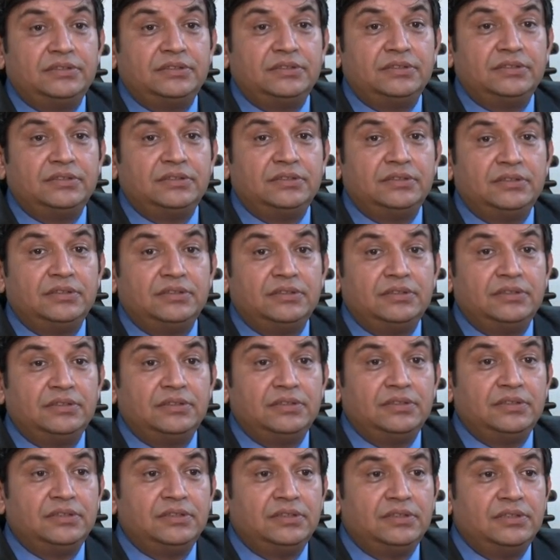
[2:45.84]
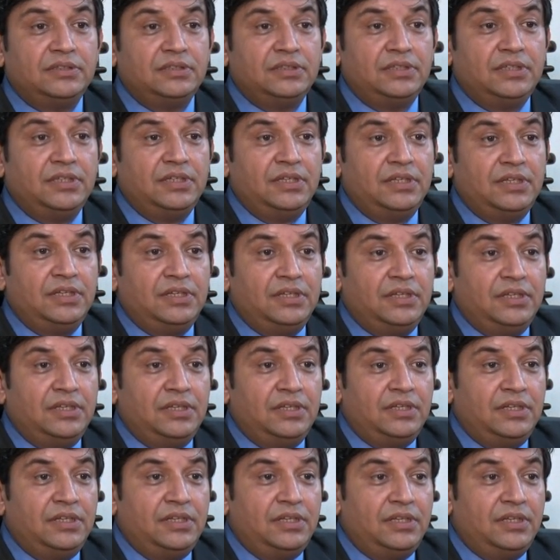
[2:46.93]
[no speech]